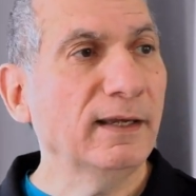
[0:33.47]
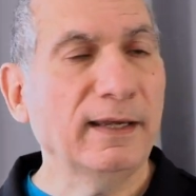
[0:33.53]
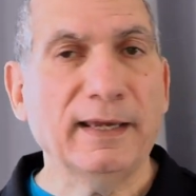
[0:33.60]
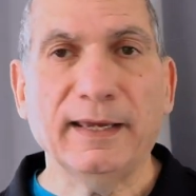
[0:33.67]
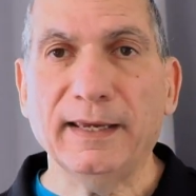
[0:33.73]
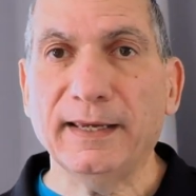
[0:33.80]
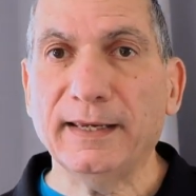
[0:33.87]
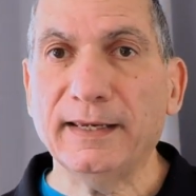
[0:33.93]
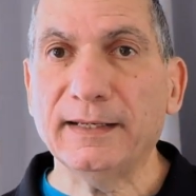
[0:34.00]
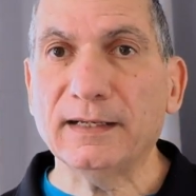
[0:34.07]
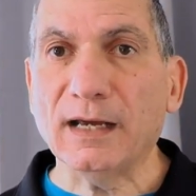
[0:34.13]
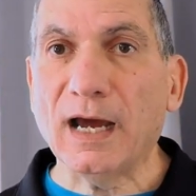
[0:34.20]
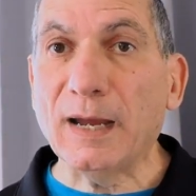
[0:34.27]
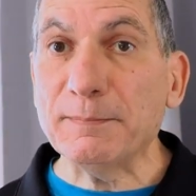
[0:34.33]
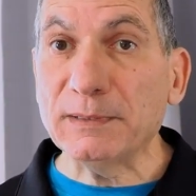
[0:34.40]
And
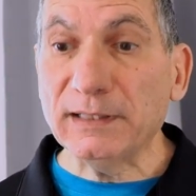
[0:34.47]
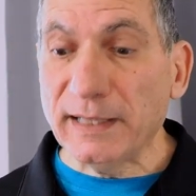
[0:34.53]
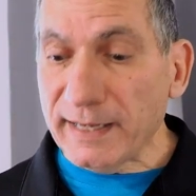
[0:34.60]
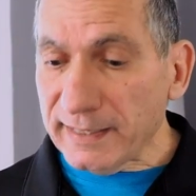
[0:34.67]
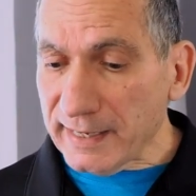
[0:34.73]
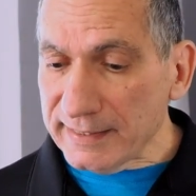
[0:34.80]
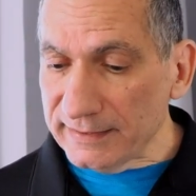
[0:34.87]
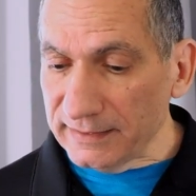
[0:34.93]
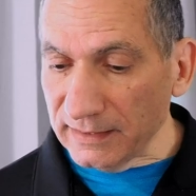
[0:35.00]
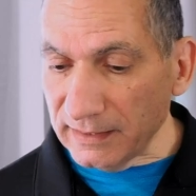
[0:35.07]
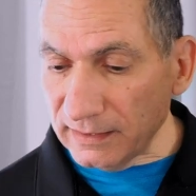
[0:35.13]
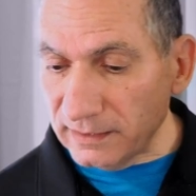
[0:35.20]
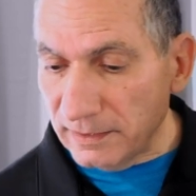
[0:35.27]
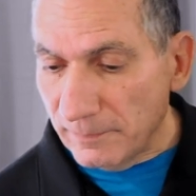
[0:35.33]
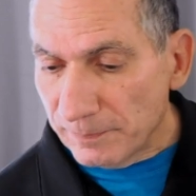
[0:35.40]
I'm glad I
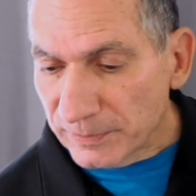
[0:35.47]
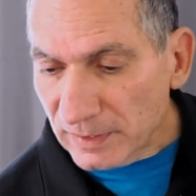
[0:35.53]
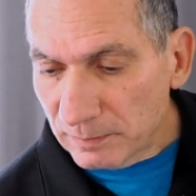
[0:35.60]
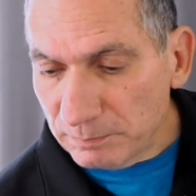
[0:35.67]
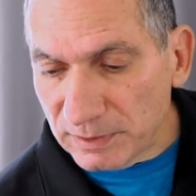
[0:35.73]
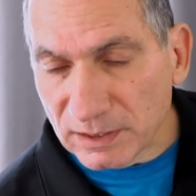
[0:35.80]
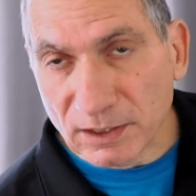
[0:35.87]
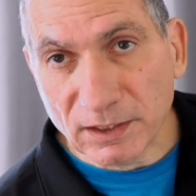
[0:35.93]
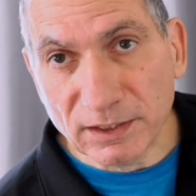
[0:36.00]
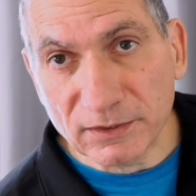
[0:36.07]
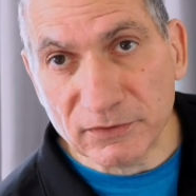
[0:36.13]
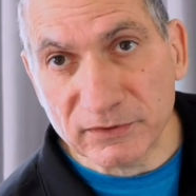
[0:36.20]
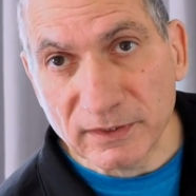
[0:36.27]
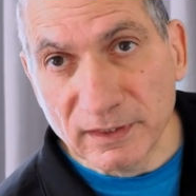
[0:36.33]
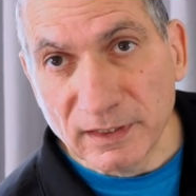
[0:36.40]
did
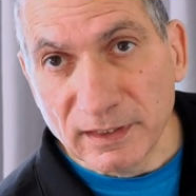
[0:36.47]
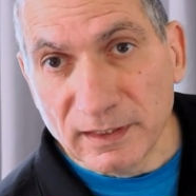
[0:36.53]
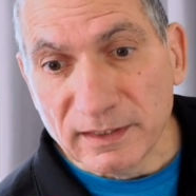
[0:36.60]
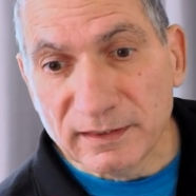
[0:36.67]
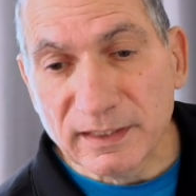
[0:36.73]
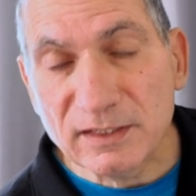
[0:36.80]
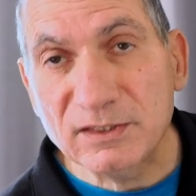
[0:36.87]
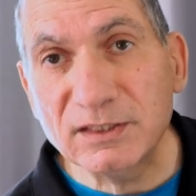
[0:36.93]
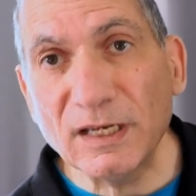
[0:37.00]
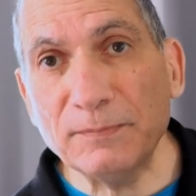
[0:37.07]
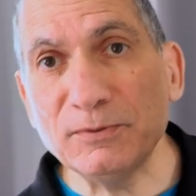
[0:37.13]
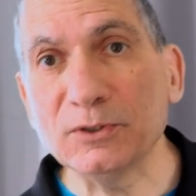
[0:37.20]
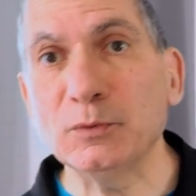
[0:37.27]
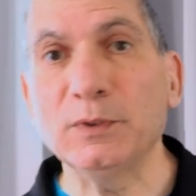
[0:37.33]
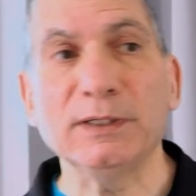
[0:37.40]
because they
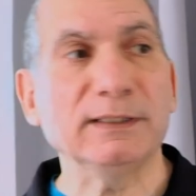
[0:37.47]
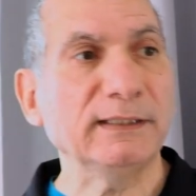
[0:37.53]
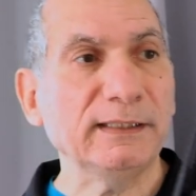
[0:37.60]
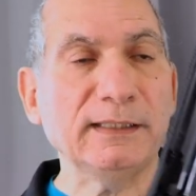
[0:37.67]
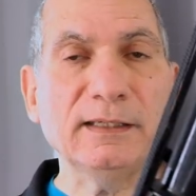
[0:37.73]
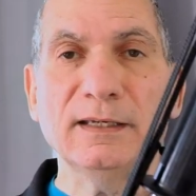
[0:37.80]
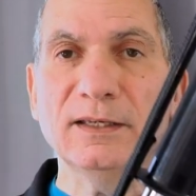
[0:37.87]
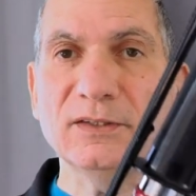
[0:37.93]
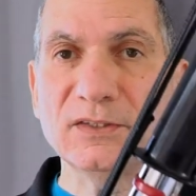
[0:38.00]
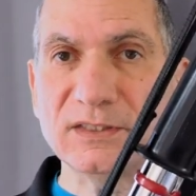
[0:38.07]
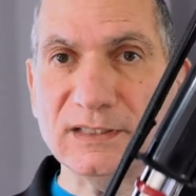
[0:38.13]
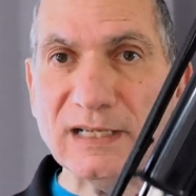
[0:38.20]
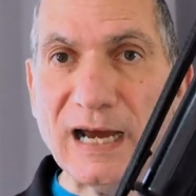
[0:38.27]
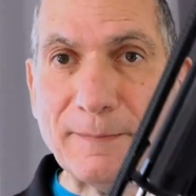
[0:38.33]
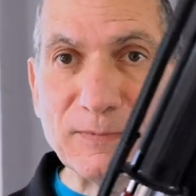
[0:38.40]
subsequently
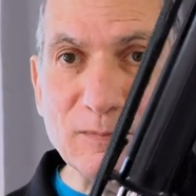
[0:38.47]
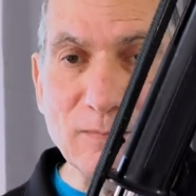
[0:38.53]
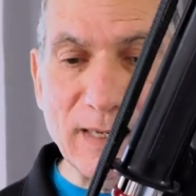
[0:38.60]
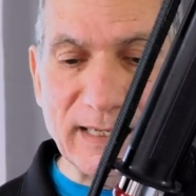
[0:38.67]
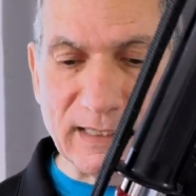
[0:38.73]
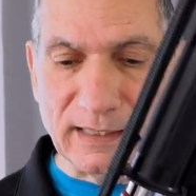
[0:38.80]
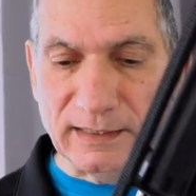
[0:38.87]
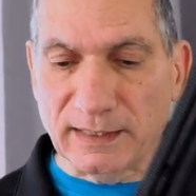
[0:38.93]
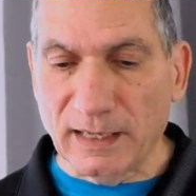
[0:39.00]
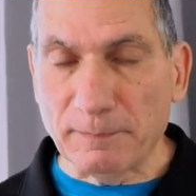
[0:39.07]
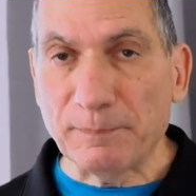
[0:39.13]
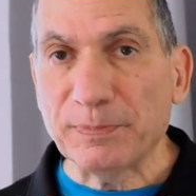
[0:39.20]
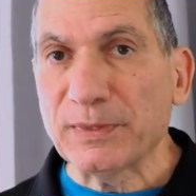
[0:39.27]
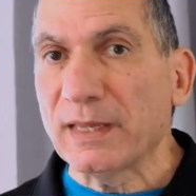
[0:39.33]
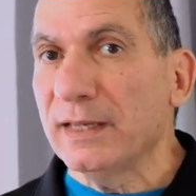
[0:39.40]
stopped making them.
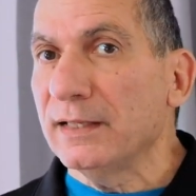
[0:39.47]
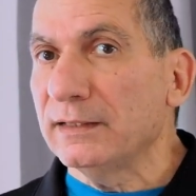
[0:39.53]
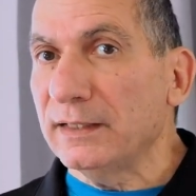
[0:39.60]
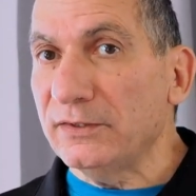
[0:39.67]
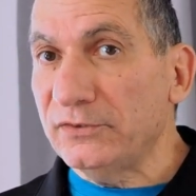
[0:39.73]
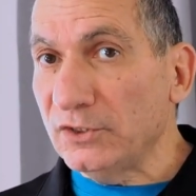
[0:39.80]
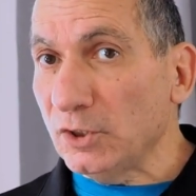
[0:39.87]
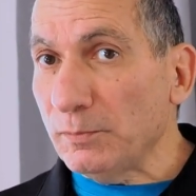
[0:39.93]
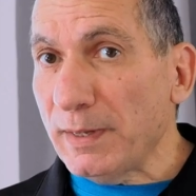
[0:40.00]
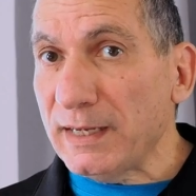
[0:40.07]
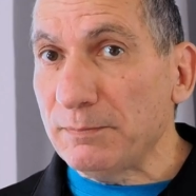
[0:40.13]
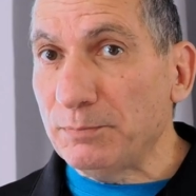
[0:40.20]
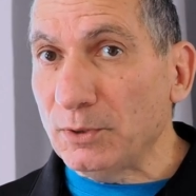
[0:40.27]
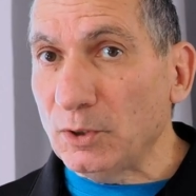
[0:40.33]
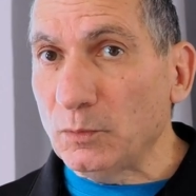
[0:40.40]
They still
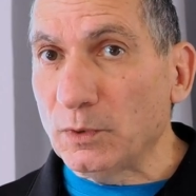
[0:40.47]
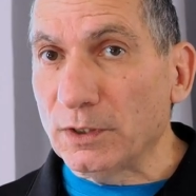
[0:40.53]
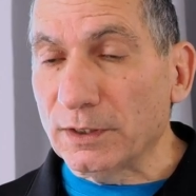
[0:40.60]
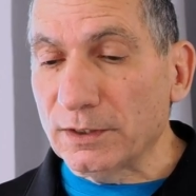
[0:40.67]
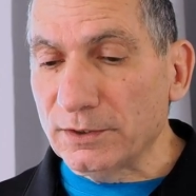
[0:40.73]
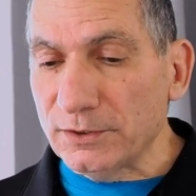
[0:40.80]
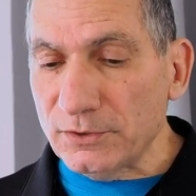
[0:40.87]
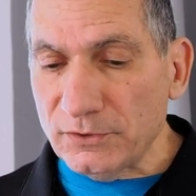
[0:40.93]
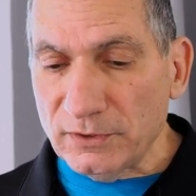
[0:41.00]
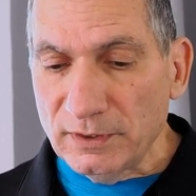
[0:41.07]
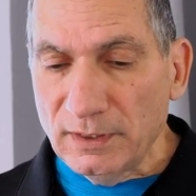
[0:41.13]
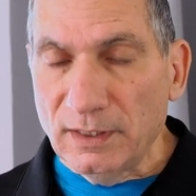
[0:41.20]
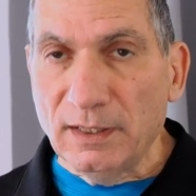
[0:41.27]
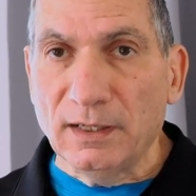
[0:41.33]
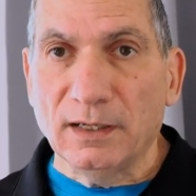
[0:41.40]
made Bullworkers.
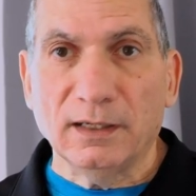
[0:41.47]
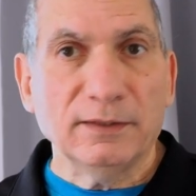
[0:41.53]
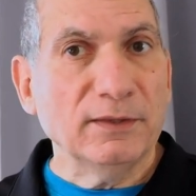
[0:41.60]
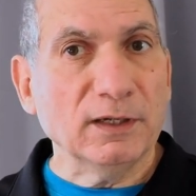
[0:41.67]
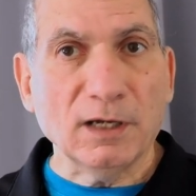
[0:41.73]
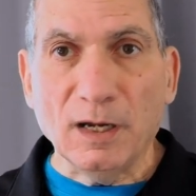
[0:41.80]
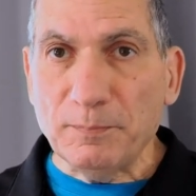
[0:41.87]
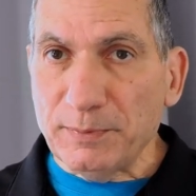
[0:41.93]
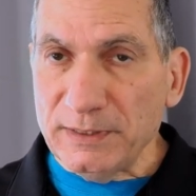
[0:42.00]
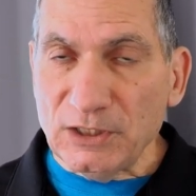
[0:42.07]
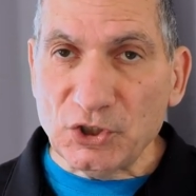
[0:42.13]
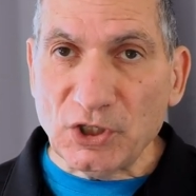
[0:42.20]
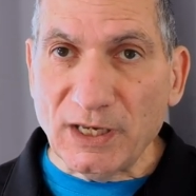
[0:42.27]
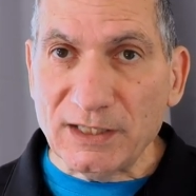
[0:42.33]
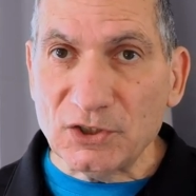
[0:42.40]
The company
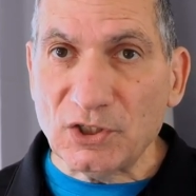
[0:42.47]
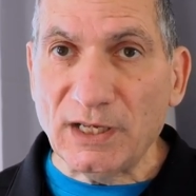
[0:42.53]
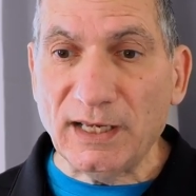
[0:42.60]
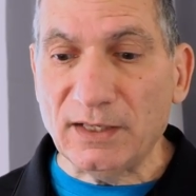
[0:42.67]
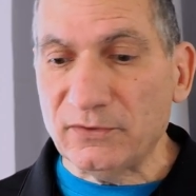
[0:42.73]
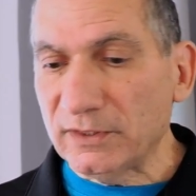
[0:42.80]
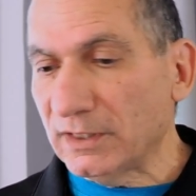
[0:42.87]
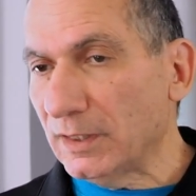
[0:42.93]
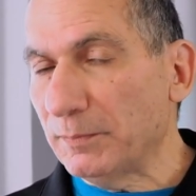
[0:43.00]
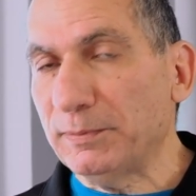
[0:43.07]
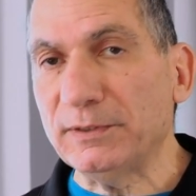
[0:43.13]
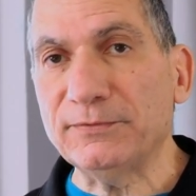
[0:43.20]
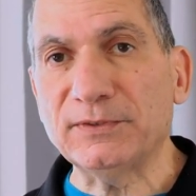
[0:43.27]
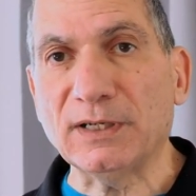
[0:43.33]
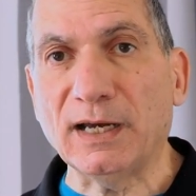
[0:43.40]
changed hands a couple
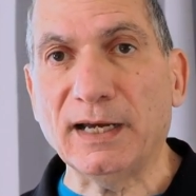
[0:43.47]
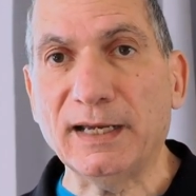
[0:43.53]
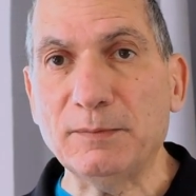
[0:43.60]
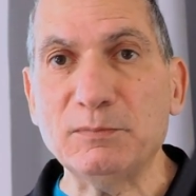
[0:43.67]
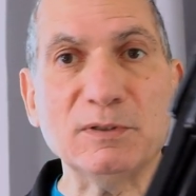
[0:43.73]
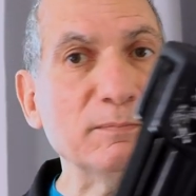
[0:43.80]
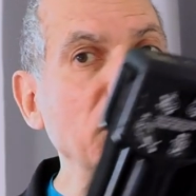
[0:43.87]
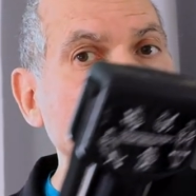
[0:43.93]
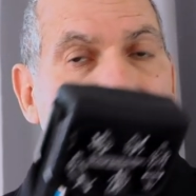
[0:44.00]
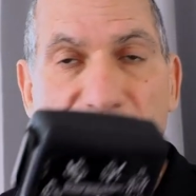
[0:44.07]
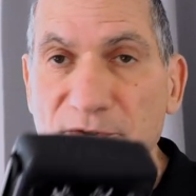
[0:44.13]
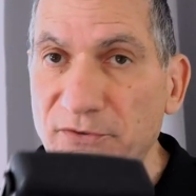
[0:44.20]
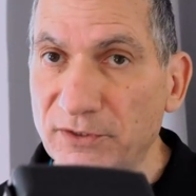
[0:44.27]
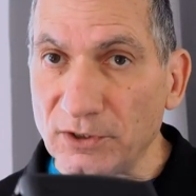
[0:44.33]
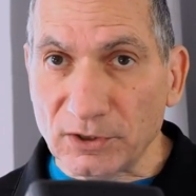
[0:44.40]
of times, but they
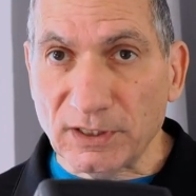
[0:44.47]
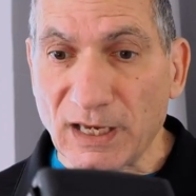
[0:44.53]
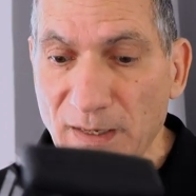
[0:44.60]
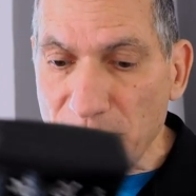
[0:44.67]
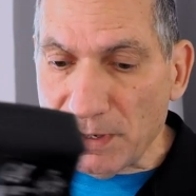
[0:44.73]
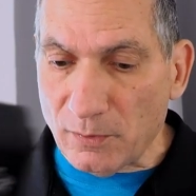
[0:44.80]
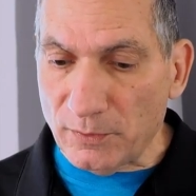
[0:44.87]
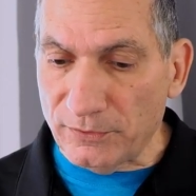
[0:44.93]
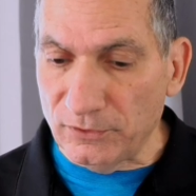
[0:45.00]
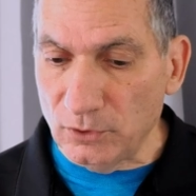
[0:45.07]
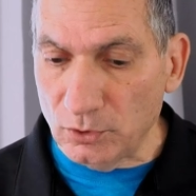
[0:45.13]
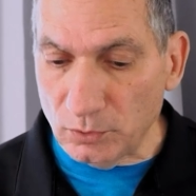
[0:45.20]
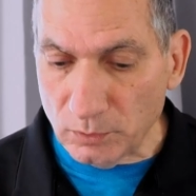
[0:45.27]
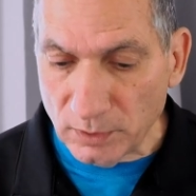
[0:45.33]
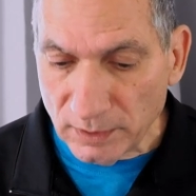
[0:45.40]
still came out with
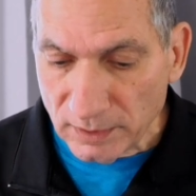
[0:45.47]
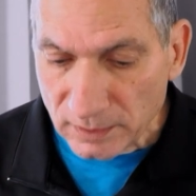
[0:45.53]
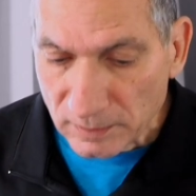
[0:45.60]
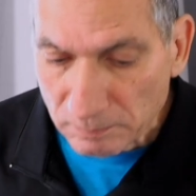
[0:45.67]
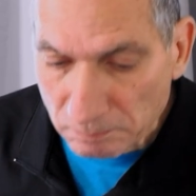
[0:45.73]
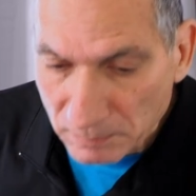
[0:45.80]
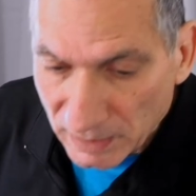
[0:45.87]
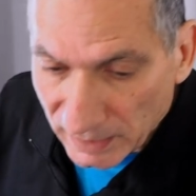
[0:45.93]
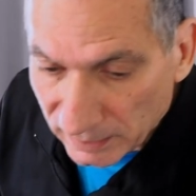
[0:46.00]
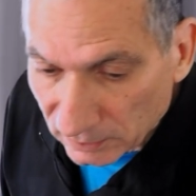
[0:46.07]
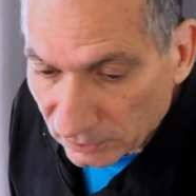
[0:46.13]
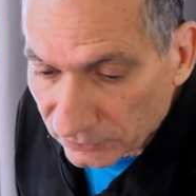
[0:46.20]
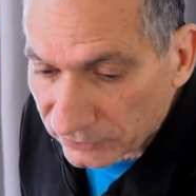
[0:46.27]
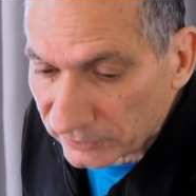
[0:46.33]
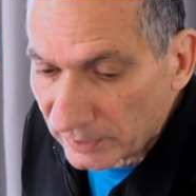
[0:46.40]
new
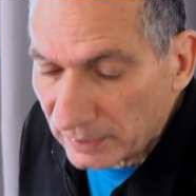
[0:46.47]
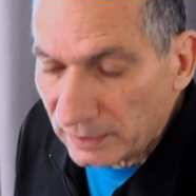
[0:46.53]
models,